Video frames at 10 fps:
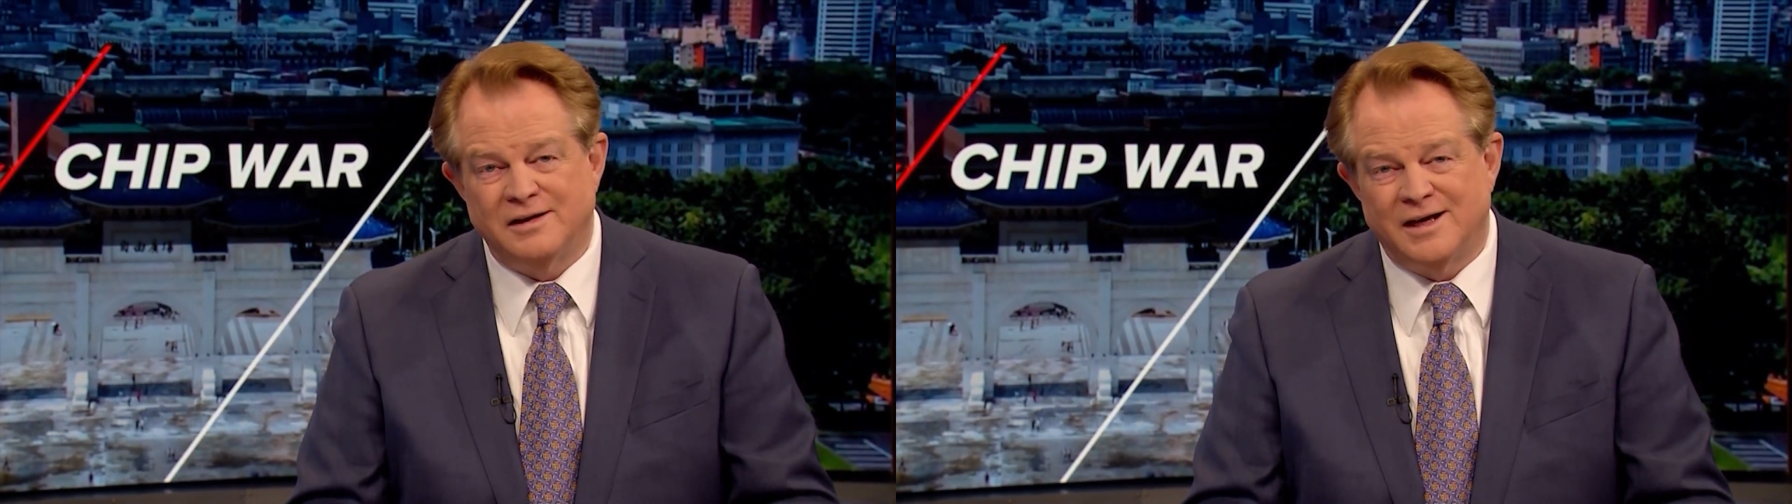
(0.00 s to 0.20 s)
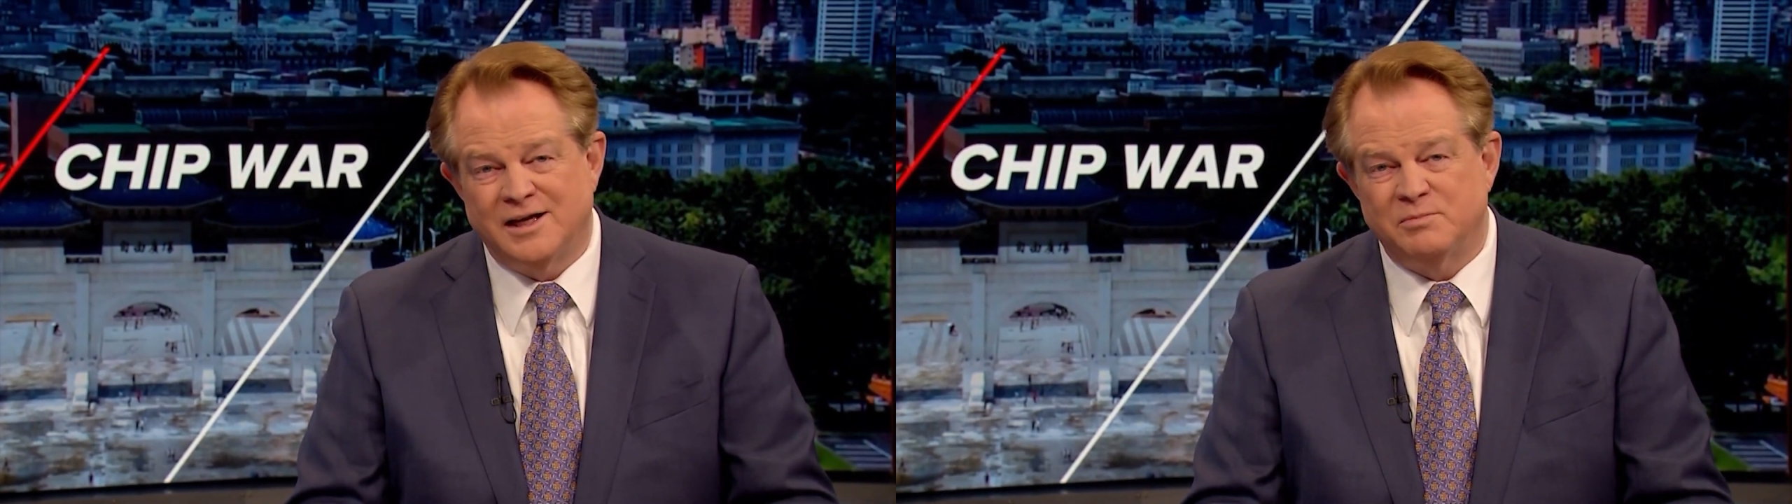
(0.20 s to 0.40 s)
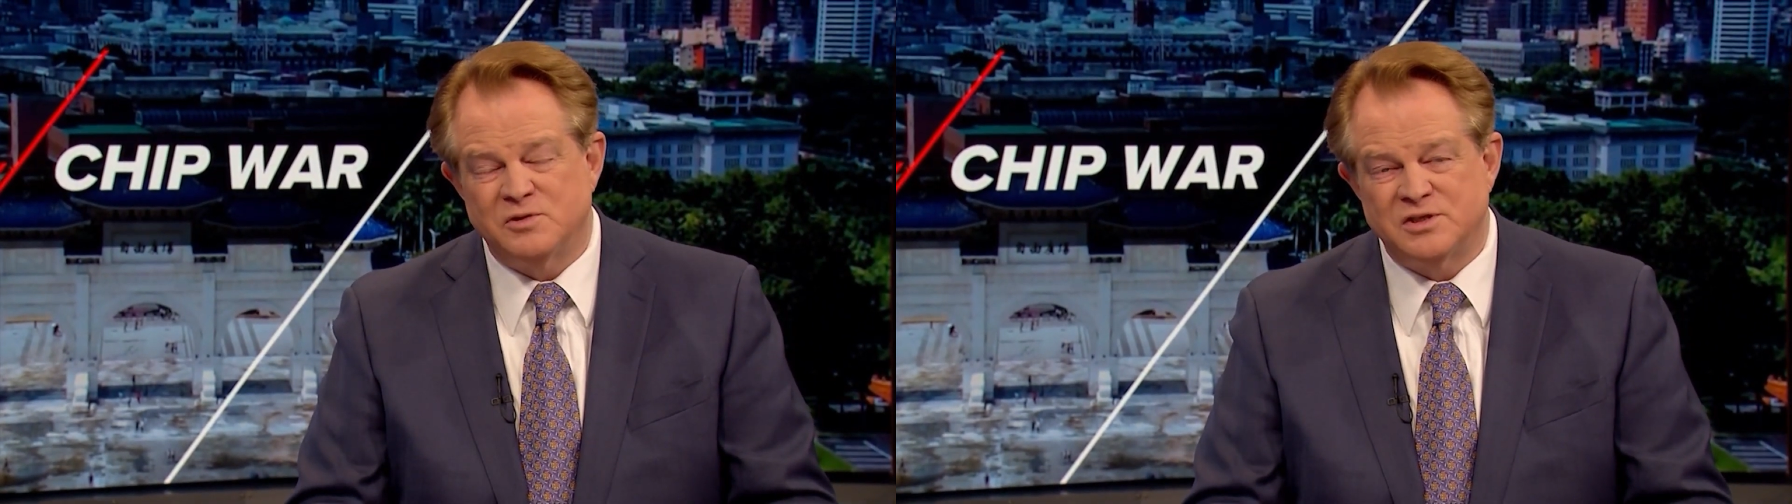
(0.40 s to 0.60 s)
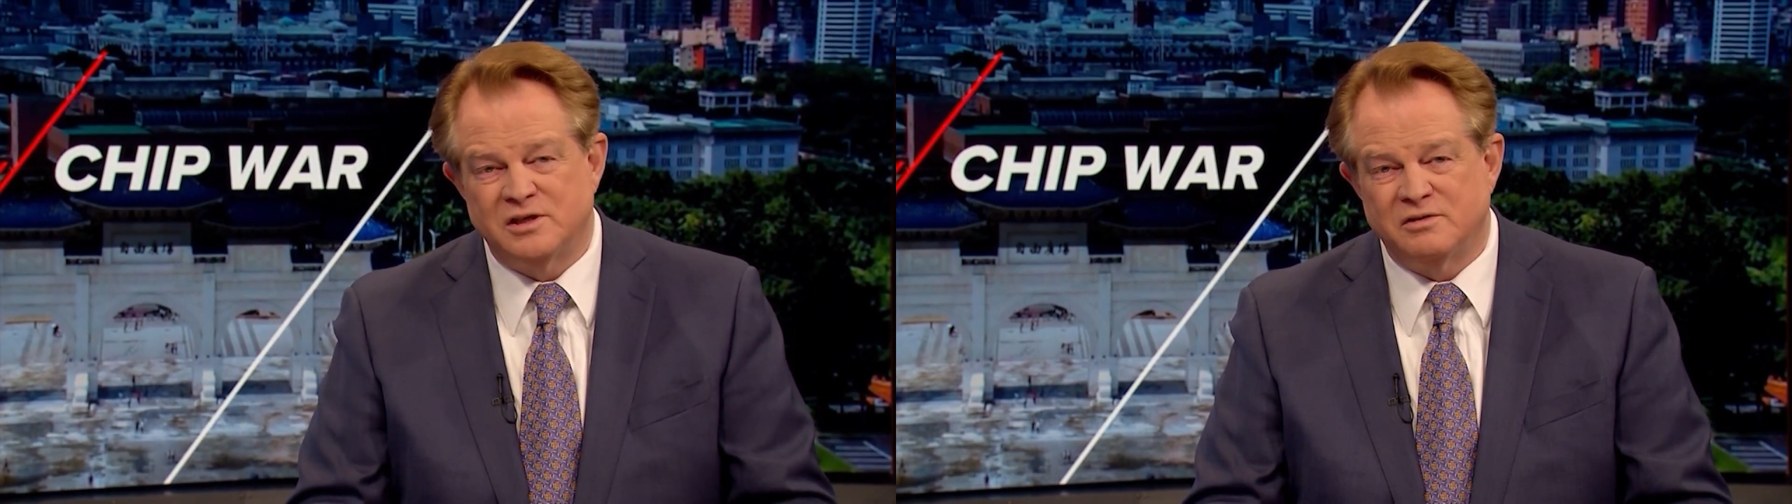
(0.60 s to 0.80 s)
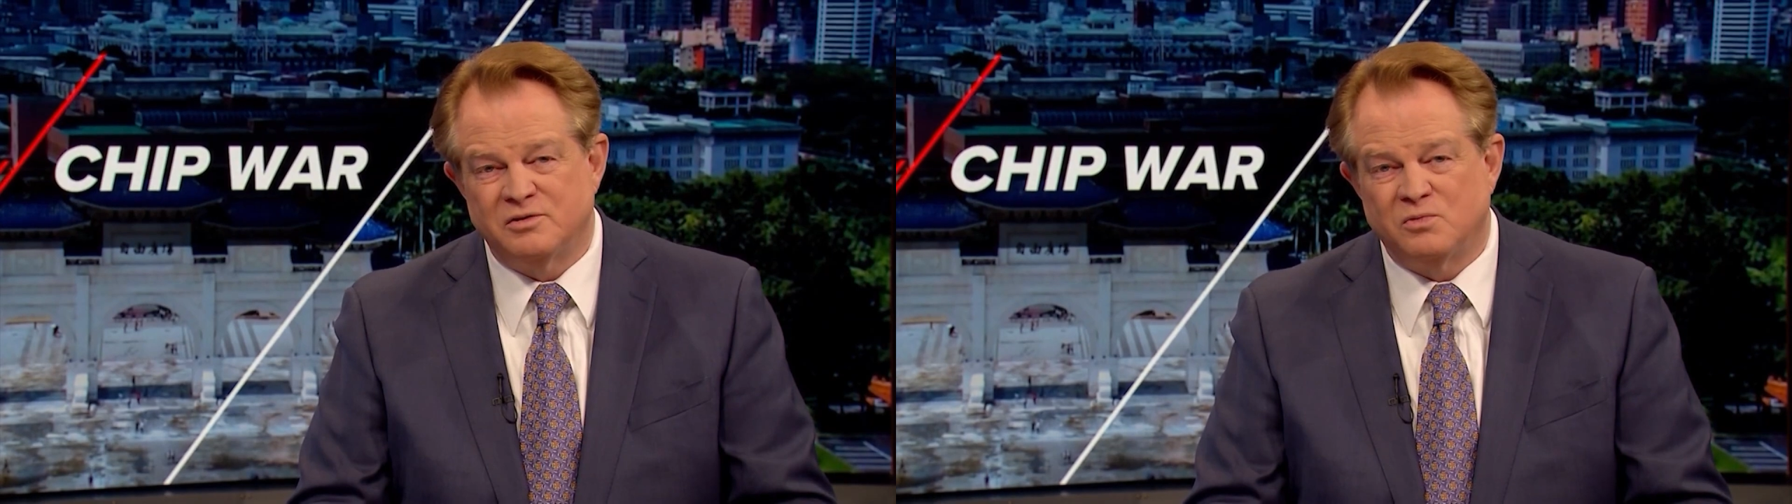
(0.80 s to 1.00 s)

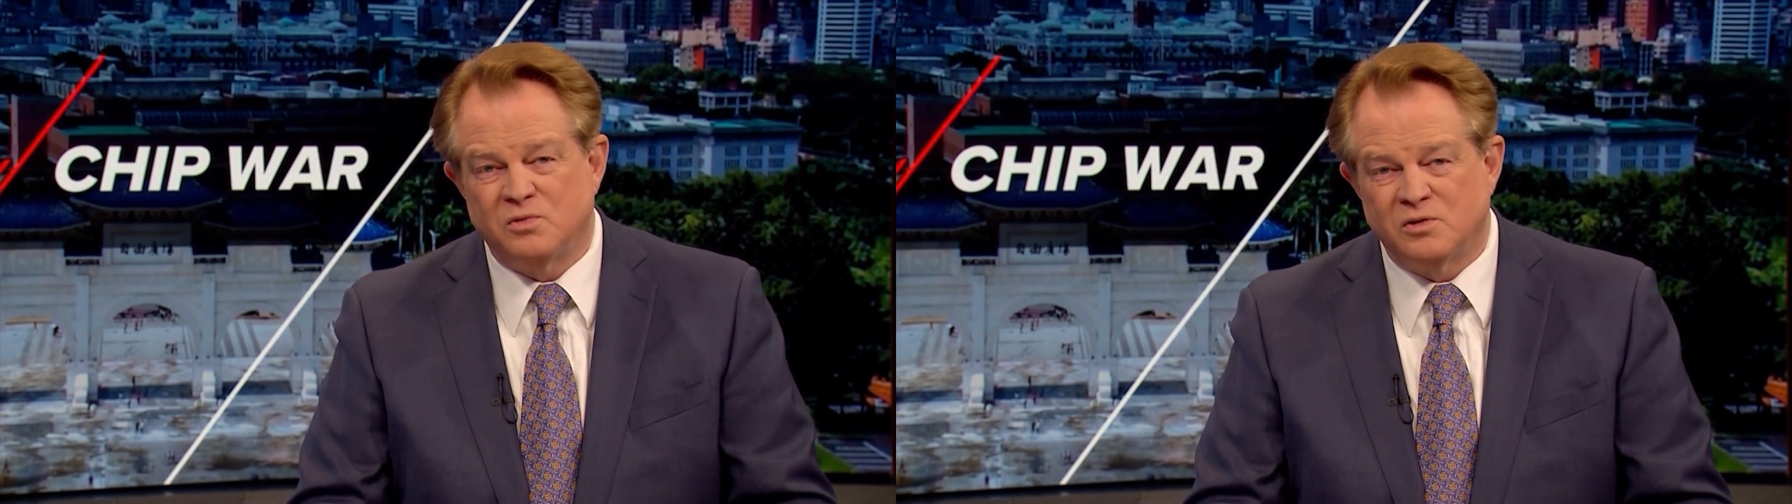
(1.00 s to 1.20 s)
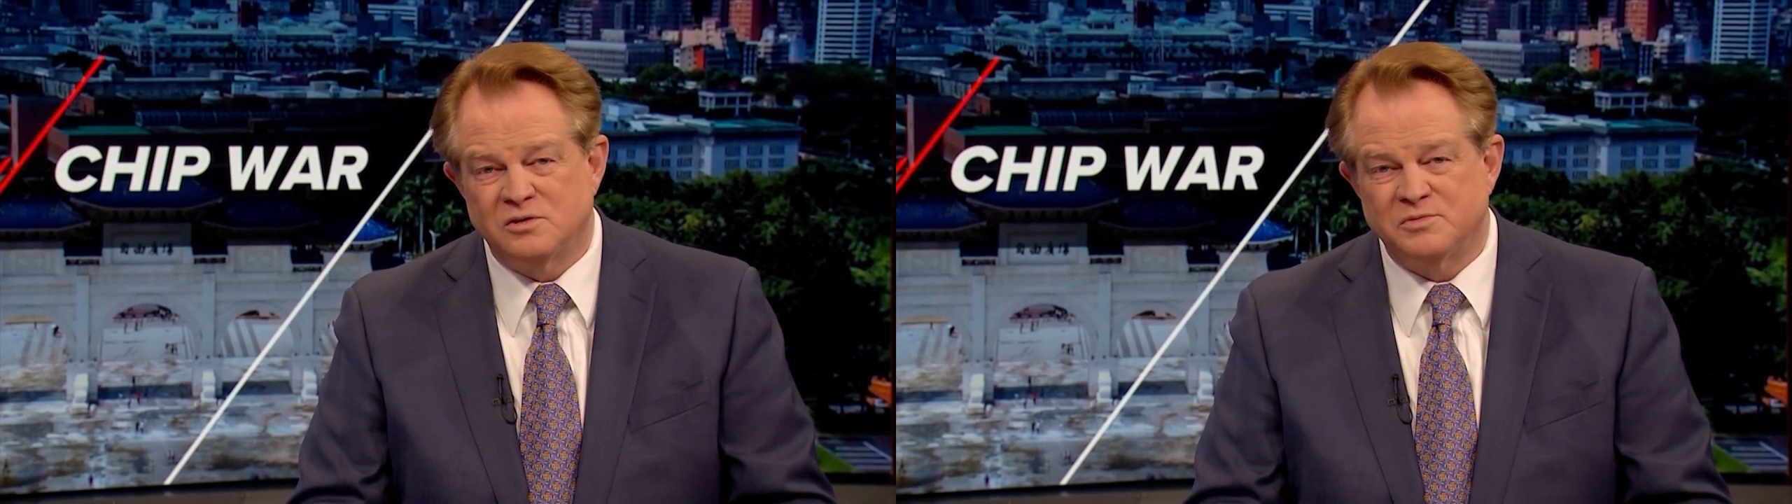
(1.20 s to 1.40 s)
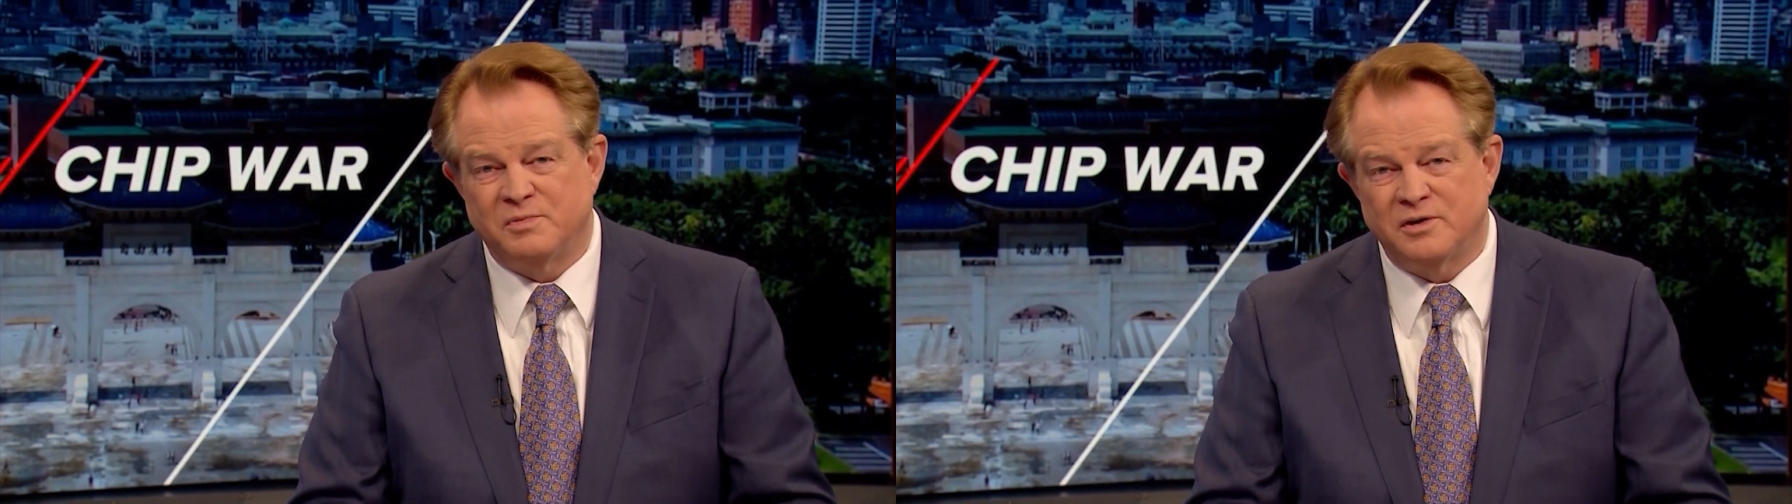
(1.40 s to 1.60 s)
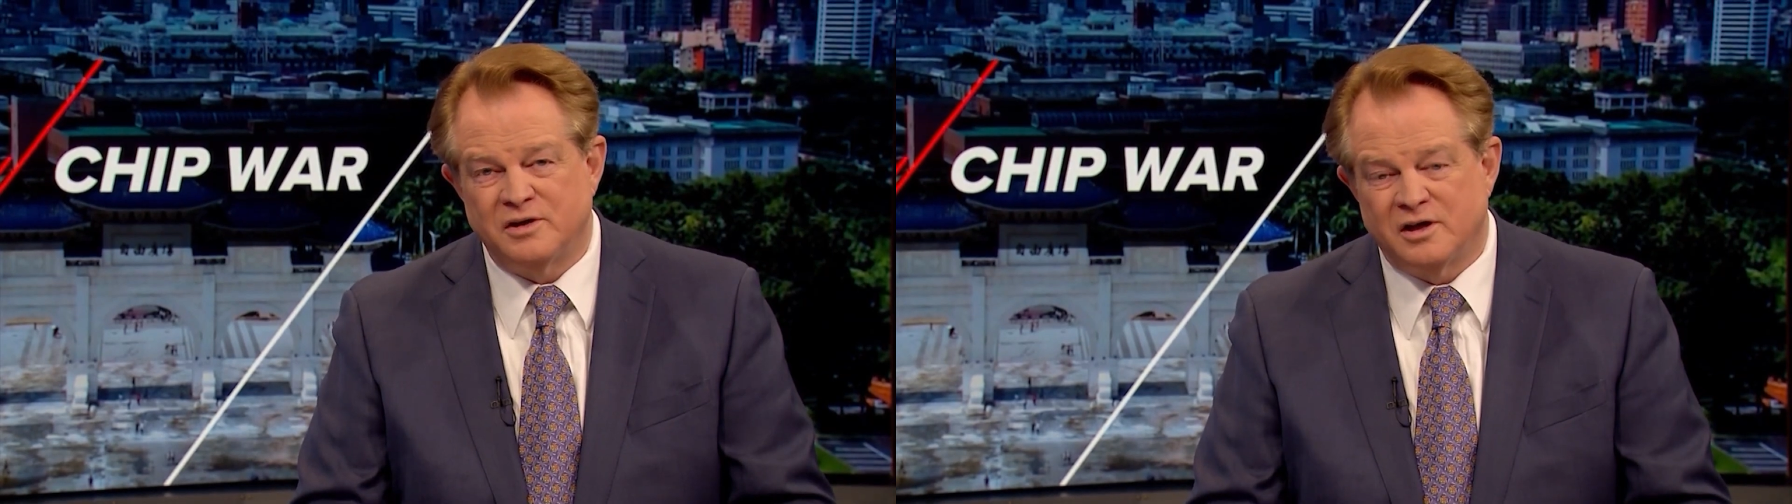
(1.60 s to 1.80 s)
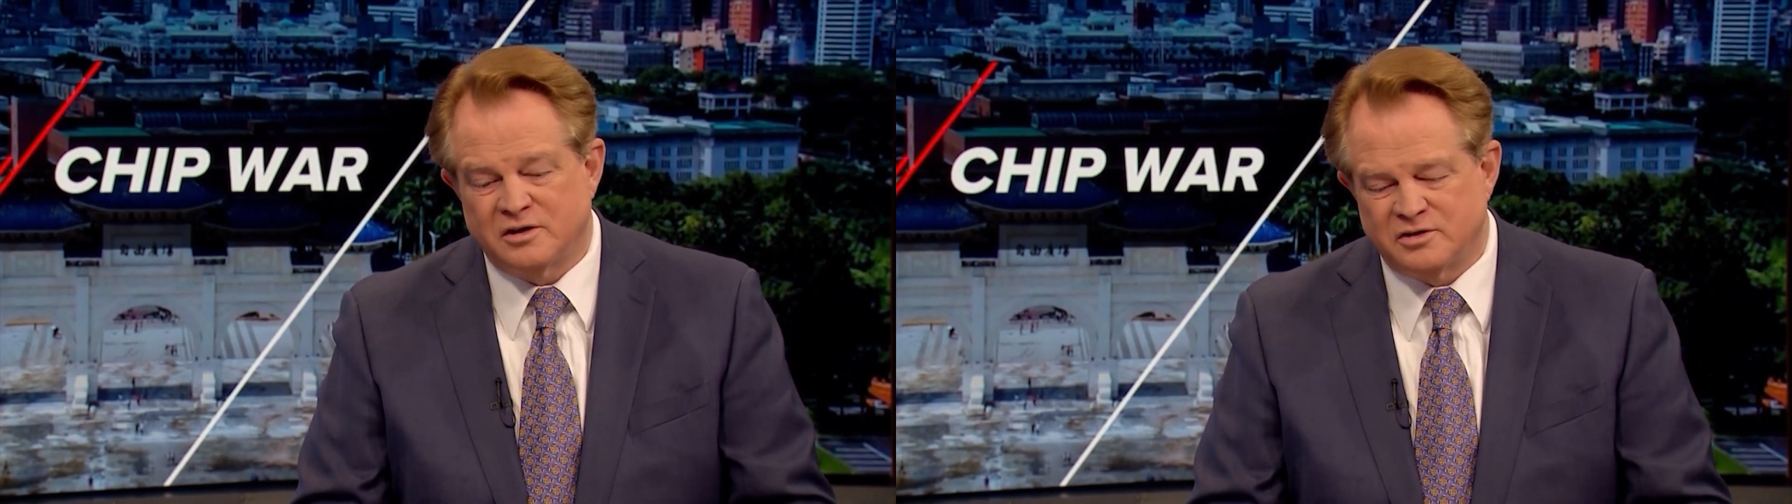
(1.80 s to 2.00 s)
90% of the world's
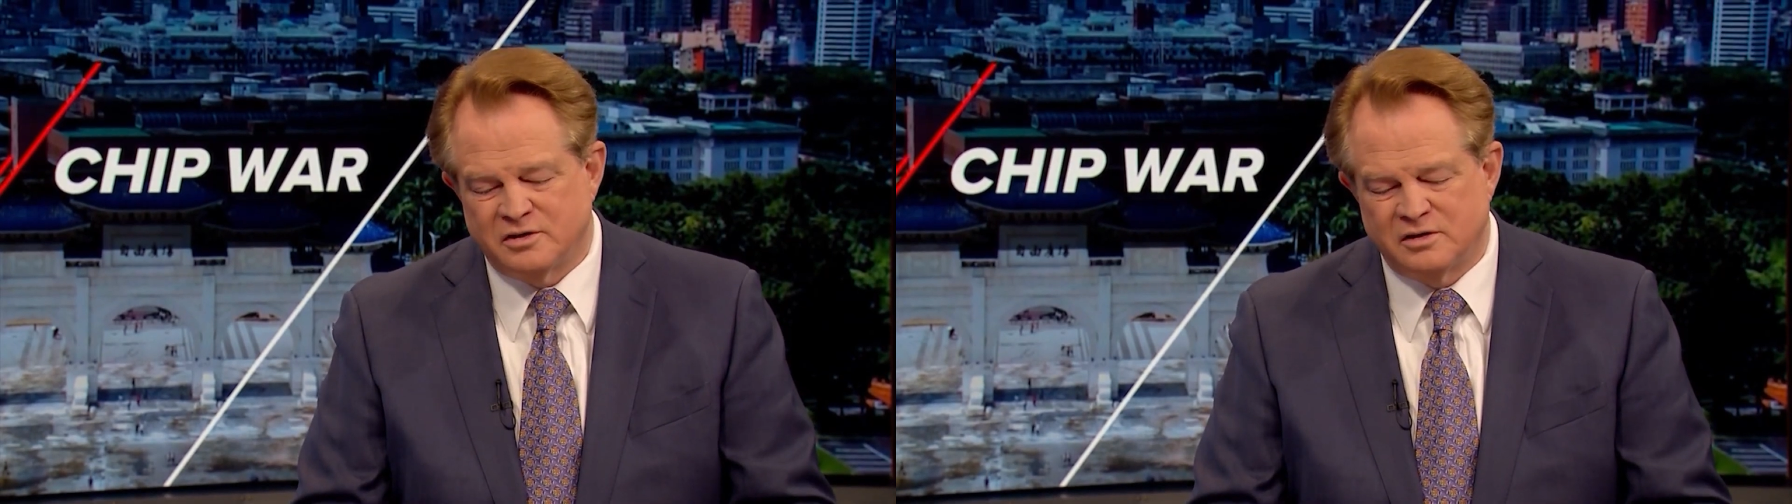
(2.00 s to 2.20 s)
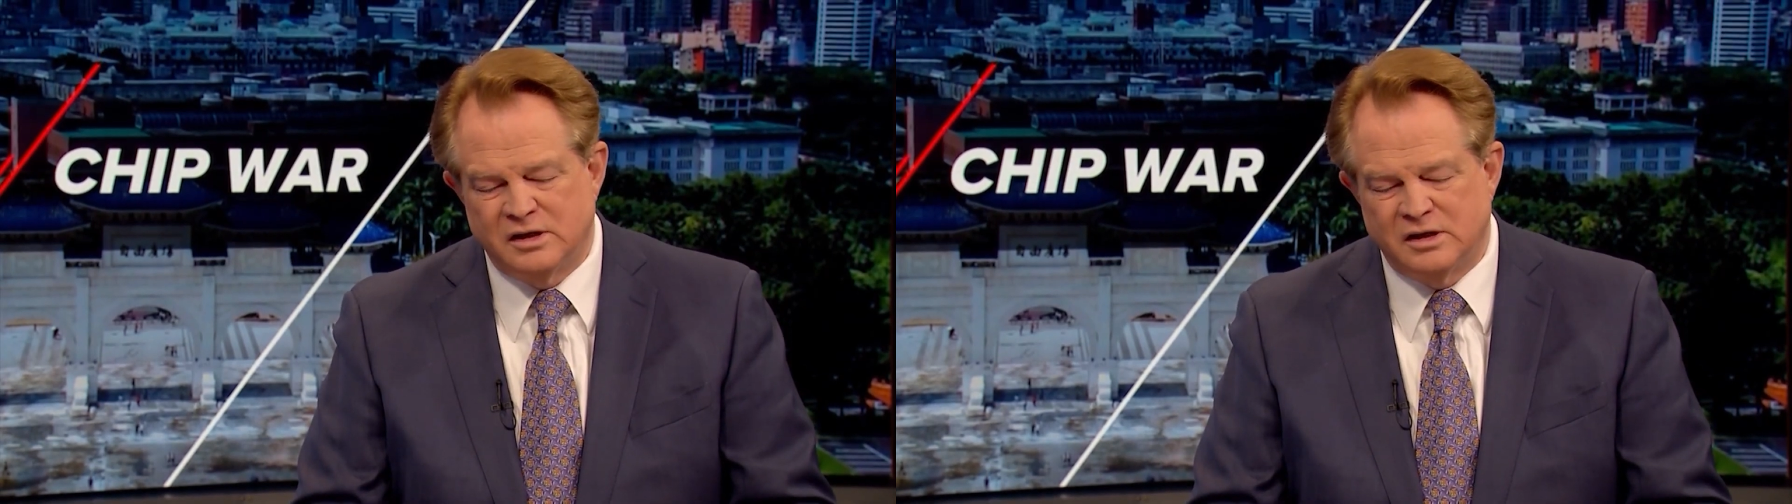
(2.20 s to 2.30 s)
production.